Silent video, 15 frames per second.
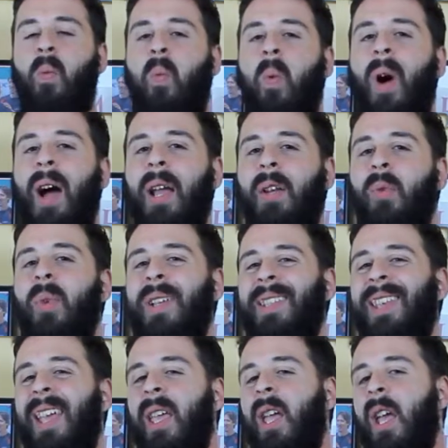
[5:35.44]
Why do I
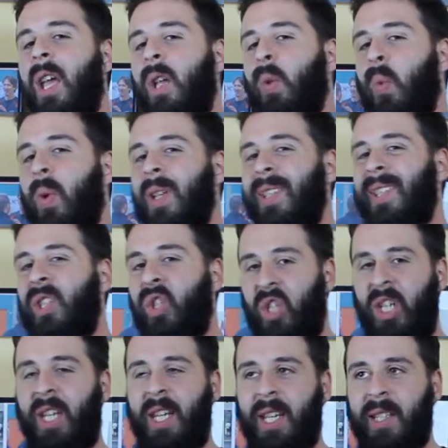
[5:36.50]
say it was
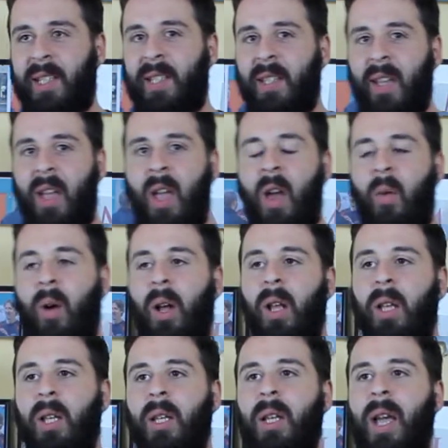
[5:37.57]
genius? Well,
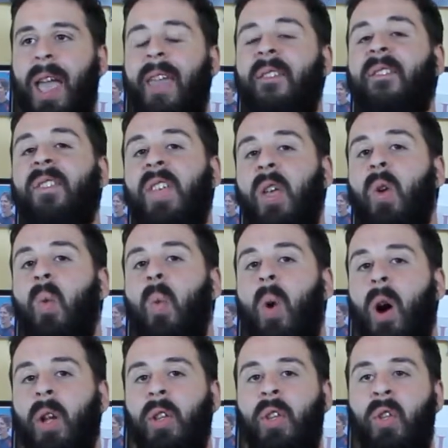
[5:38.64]
if you
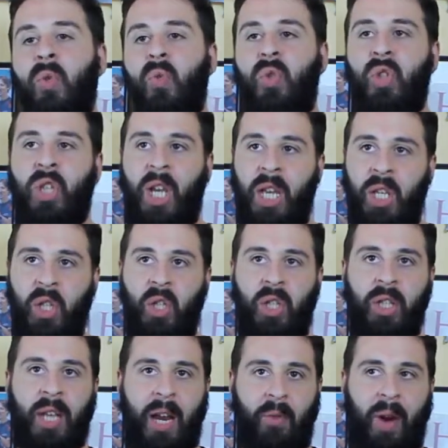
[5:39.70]
want to
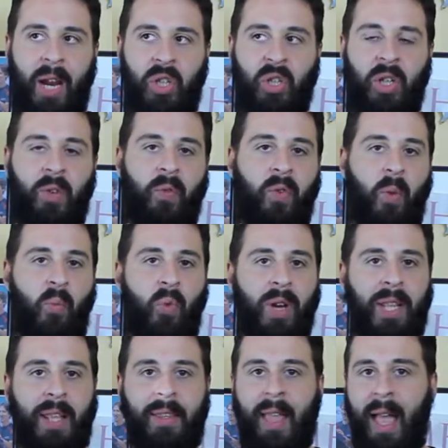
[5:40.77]
change direction from
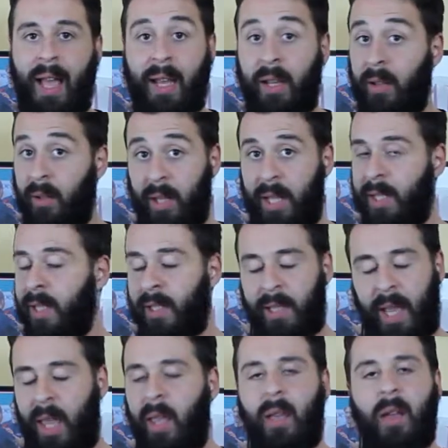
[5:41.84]
one attack, let's
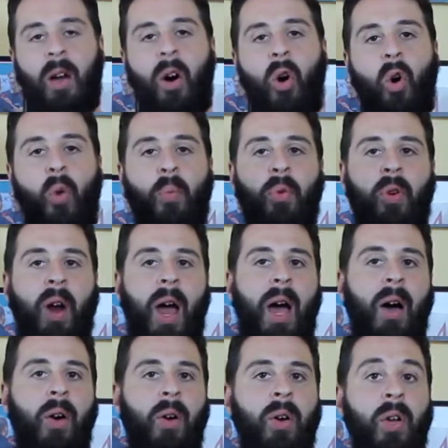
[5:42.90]
say
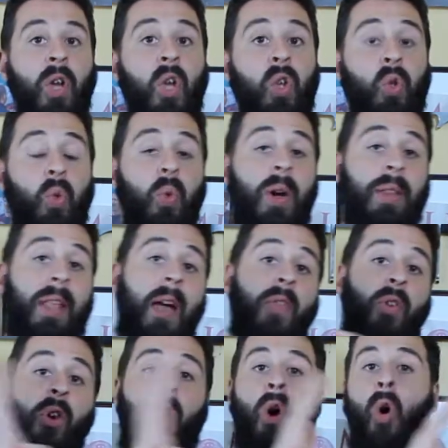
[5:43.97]
Hoberhau to
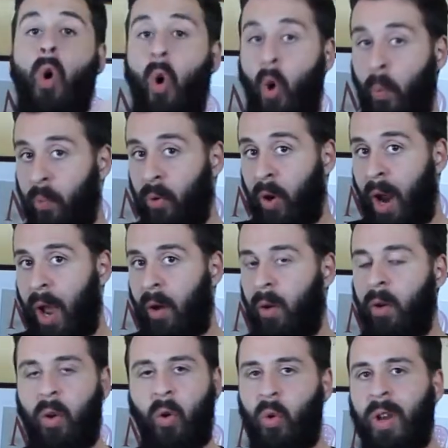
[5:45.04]
another Hoberhau,
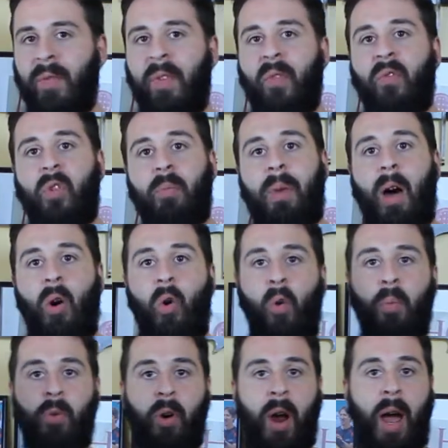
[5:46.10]
or even from a
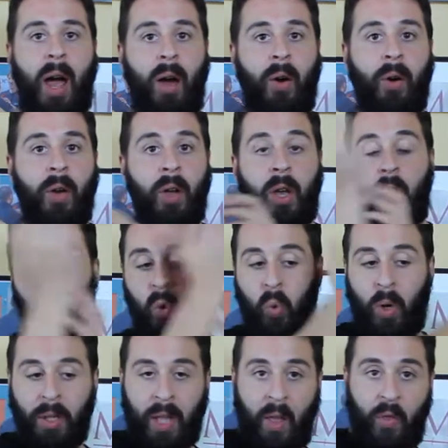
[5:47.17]
Hoberhau to
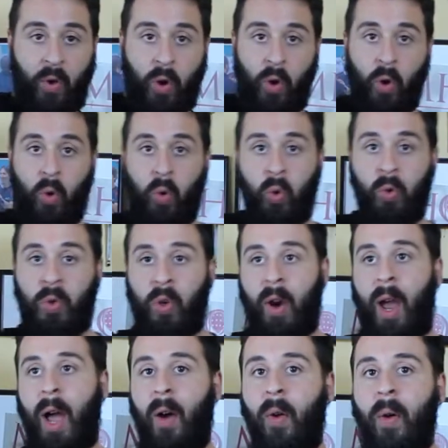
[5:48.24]
another
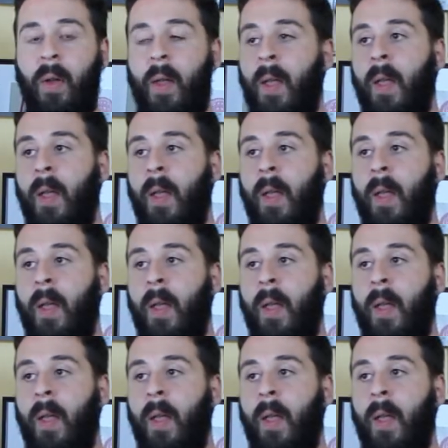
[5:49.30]
Hunterhau,